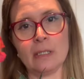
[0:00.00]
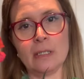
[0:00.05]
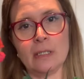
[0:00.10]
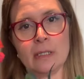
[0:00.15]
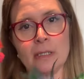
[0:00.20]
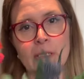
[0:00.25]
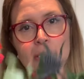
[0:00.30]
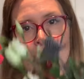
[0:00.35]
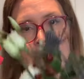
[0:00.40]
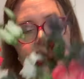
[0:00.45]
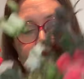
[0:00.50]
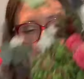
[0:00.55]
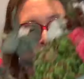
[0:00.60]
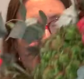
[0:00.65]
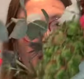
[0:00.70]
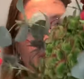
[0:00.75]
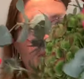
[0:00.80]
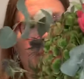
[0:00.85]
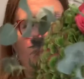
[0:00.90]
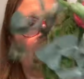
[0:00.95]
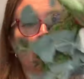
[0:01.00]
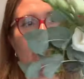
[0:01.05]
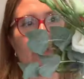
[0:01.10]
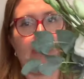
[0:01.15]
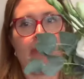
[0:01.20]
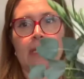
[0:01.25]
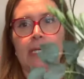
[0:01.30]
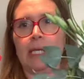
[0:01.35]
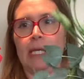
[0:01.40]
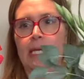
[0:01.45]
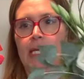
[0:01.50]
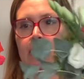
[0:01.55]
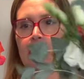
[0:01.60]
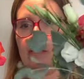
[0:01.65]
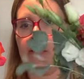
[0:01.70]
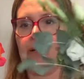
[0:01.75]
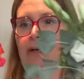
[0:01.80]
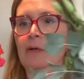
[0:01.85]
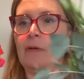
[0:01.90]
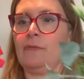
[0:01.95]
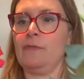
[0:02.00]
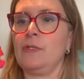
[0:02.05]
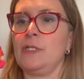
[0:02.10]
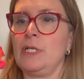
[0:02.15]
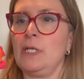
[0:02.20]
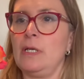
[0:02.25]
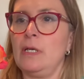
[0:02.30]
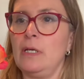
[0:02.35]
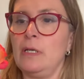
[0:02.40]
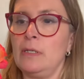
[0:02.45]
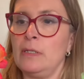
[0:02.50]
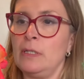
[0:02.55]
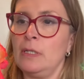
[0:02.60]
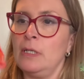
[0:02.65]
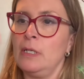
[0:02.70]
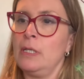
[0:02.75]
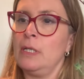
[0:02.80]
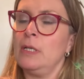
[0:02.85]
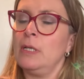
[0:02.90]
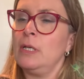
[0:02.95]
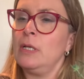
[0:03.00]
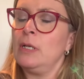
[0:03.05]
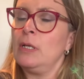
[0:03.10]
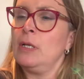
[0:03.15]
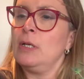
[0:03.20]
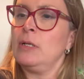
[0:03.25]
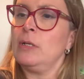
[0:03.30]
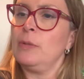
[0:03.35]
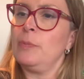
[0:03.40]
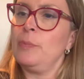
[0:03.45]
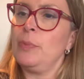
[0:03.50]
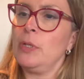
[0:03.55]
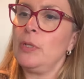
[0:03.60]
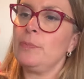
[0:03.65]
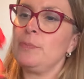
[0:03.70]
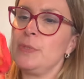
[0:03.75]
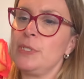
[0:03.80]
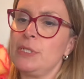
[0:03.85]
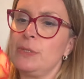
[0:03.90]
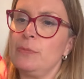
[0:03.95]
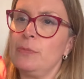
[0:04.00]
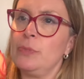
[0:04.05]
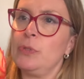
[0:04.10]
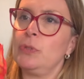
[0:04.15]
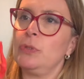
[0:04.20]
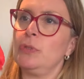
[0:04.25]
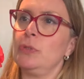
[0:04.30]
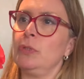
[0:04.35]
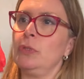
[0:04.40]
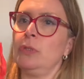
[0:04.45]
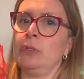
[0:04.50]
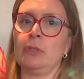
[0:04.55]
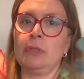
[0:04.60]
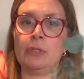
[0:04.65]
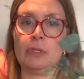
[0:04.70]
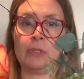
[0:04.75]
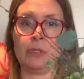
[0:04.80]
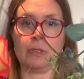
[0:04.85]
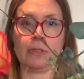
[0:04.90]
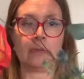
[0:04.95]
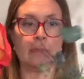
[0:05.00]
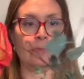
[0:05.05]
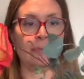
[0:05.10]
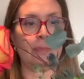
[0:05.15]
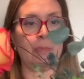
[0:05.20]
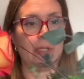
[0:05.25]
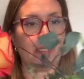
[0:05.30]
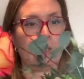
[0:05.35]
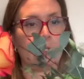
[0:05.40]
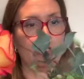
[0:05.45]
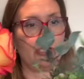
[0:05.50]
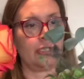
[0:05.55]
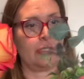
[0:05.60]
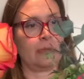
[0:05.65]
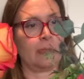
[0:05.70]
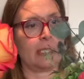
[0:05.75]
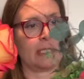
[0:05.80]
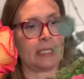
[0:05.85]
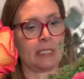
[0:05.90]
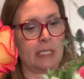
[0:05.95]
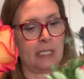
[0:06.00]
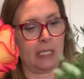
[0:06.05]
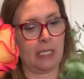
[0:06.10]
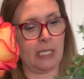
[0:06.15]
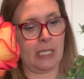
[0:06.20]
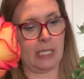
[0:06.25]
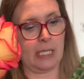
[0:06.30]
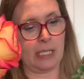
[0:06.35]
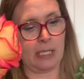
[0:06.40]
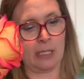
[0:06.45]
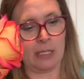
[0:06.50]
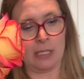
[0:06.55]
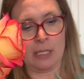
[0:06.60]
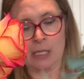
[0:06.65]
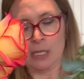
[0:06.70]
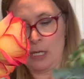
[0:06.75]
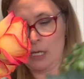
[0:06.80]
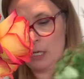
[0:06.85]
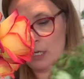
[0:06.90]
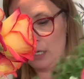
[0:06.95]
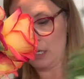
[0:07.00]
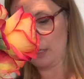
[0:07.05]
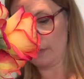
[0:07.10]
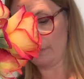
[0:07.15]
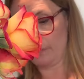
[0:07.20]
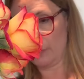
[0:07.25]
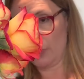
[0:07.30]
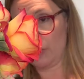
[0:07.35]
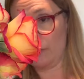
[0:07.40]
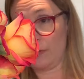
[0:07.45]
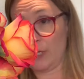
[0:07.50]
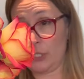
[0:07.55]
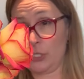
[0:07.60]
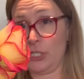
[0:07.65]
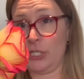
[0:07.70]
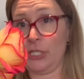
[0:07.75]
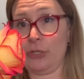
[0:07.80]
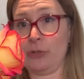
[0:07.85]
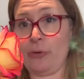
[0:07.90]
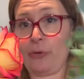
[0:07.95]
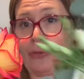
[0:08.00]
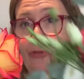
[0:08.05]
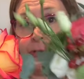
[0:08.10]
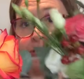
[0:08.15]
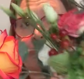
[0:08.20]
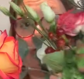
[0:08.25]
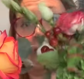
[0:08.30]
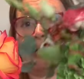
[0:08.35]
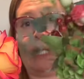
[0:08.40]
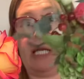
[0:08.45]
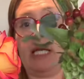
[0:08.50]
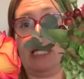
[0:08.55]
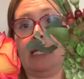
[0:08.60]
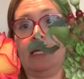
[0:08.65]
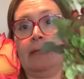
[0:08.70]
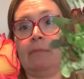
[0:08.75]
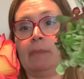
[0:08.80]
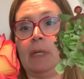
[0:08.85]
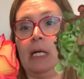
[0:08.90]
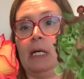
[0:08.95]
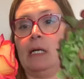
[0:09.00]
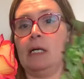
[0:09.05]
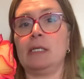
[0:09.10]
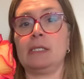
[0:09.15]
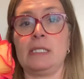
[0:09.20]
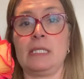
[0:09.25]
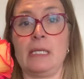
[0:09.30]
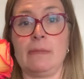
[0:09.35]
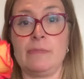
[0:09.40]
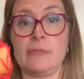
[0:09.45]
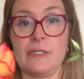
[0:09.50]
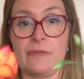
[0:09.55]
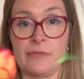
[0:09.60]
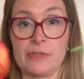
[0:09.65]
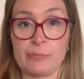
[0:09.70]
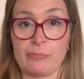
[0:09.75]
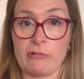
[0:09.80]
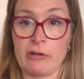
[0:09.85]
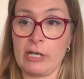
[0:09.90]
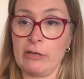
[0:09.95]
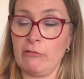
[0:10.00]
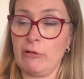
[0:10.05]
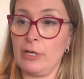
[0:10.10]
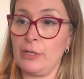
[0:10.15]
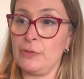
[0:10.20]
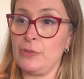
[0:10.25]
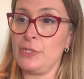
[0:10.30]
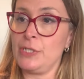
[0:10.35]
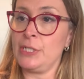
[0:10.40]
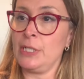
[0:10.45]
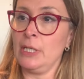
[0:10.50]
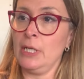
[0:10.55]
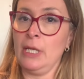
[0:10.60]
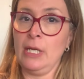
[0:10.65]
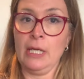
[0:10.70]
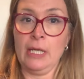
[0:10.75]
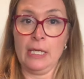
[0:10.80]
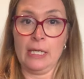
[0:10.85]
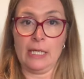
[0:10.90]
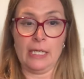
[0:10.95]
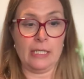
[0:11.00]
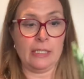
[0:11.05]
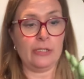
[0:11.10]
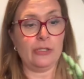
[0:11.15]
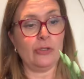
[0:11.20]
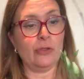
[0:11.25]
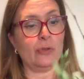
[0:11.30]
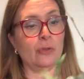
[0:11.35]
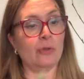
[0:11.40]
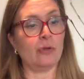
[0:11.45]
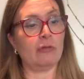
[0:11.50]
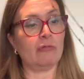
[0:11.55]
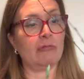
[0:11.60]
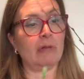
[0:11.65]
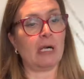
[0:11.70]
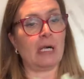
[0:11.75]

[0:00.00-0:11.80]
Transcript: And that gap. Again, half turn, pop some more birch twigs in here. You've actually got 3 stems of spray rose in your